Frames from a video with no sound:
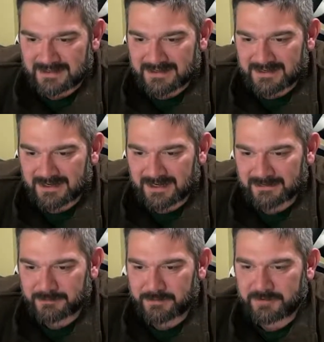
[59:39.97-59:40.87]

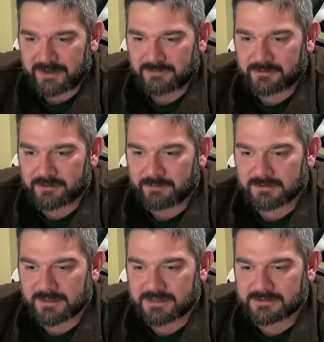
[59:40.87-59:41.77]
Crypto Dev, when the Ripple
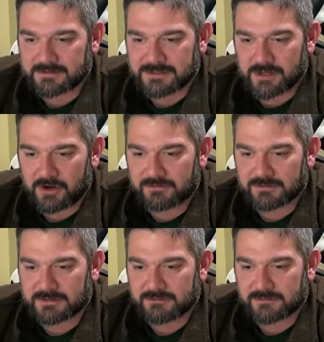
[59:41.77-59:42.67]
lawsuit is
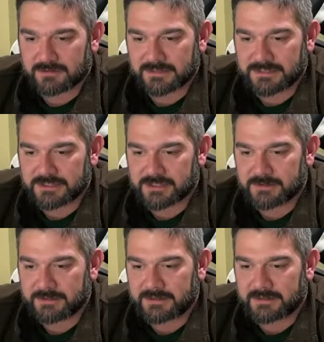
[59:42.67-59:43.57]
over, it will really
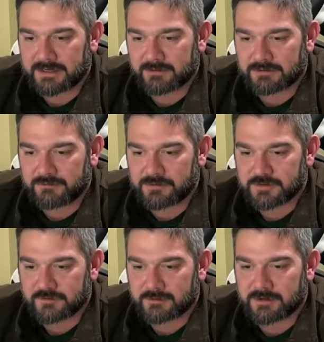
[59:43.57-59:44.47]
determine what the future
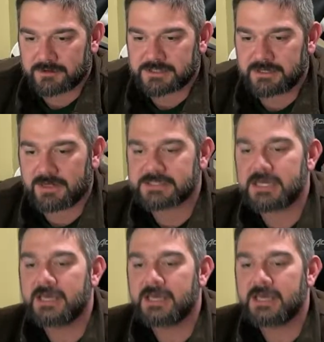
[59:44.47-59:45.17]
of crypto is in the U.S.